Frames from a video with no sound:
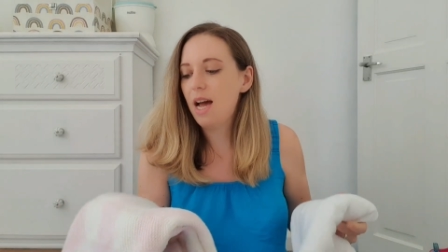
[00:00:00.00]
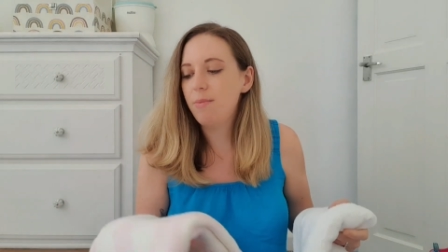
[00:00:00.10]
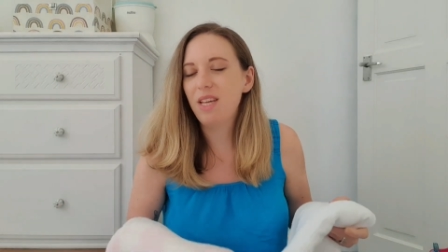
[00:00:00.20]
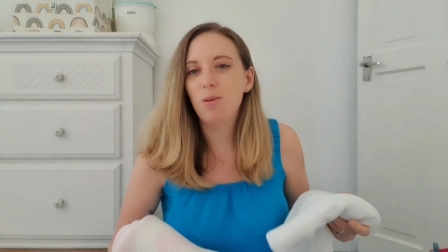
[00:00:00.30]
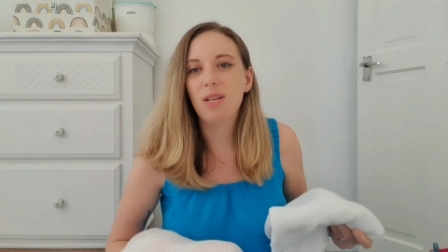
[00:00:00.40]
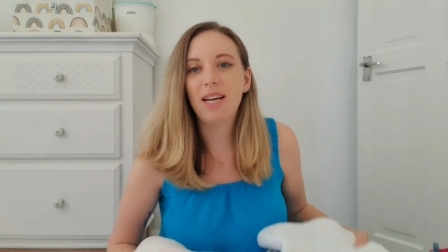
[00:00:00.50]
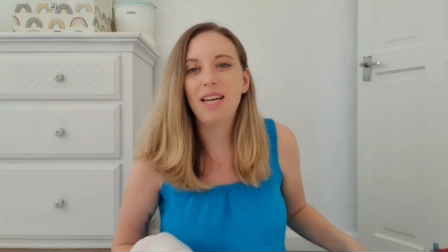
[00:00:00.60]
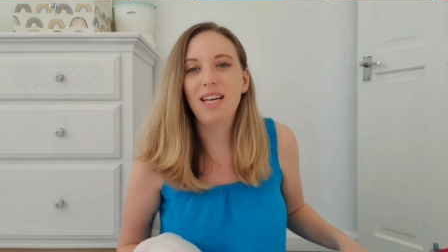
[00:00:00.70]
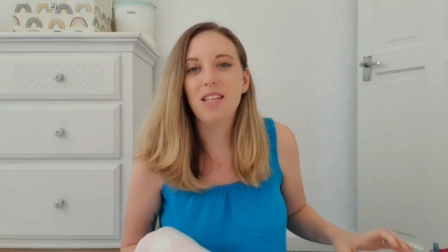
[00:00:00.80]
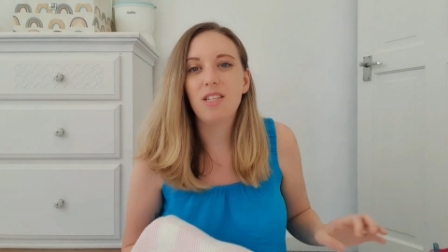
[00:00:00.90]
These were like
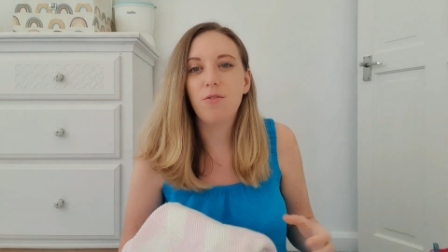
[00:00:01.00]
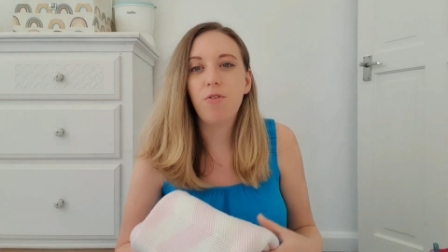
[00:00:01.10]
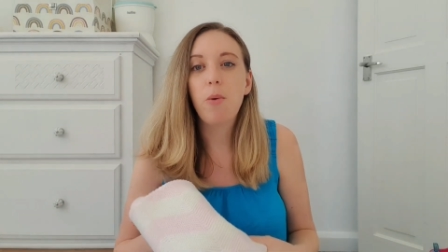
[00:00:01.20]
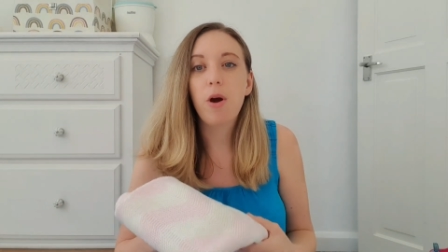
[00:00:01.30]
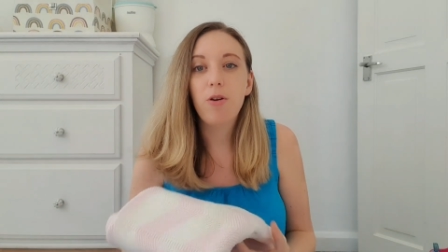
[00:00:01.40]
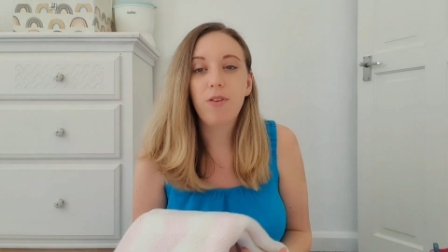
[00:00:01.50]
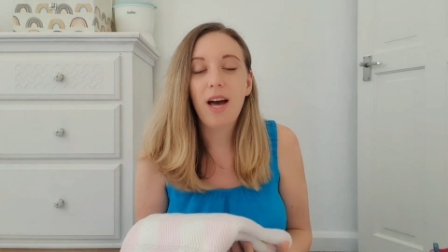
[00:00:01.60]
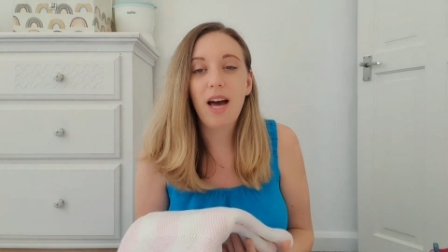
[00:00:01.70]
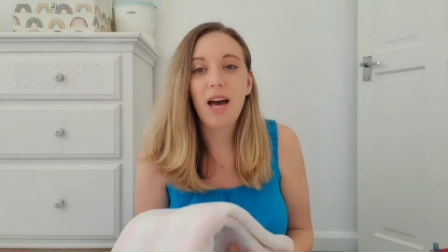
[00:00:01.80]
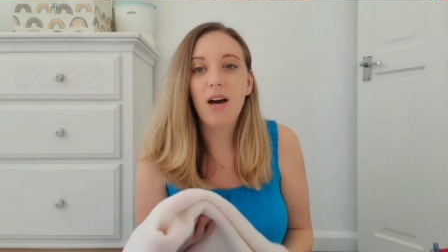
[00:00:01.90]
either to throw over
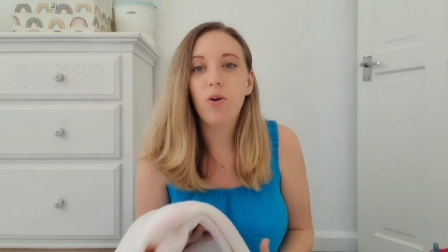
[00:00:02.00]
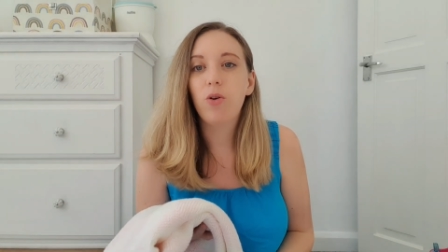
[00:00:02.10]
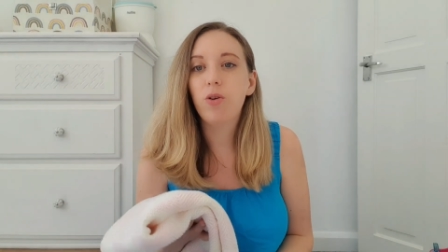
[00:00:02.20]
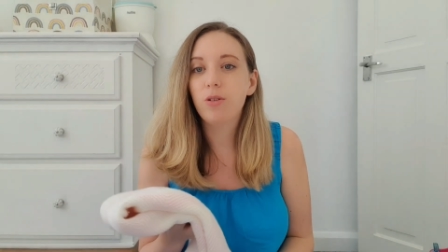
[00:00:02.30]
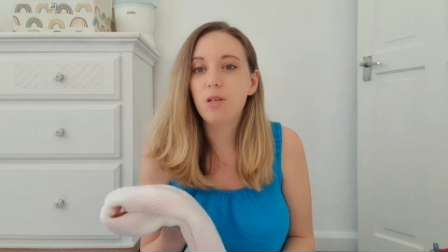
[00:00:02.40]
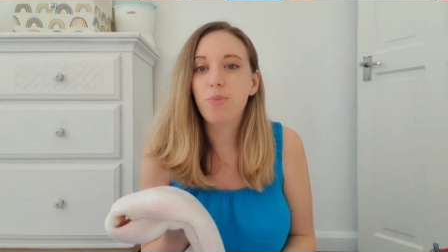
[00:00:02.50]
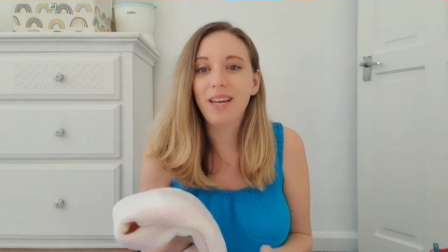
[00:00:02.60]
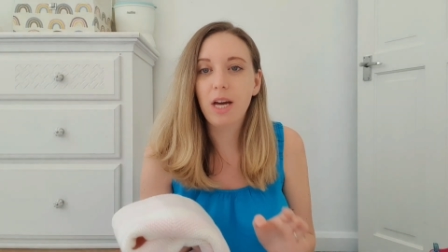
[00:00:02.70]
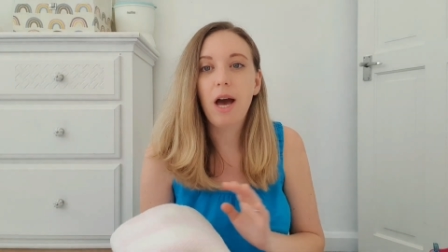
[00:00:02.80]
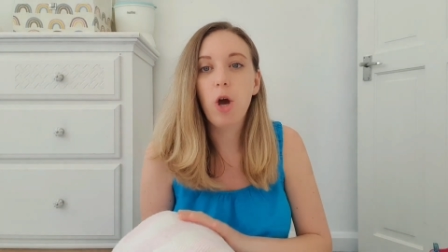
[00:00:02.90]
her or to
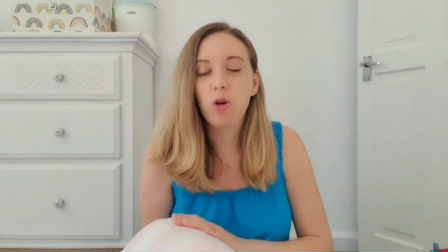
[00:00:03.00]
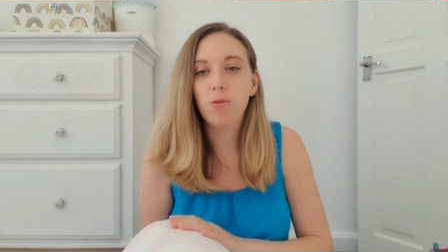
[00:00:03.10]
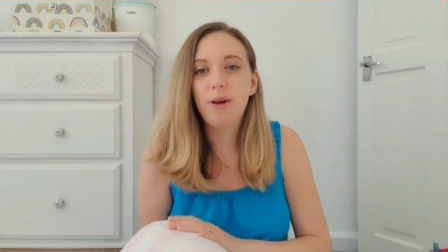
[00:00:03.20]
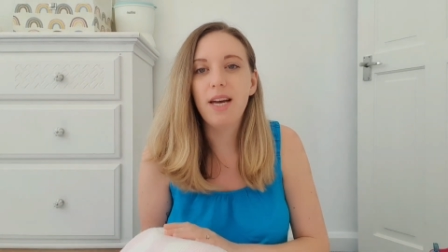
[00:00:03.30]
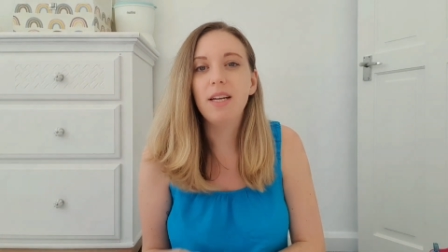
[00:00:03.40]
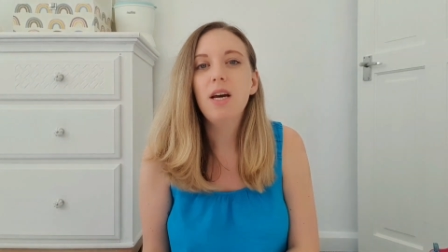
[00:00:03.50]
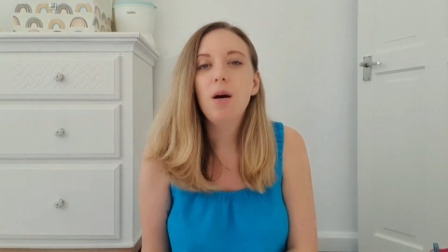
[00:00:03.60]
bring her home in,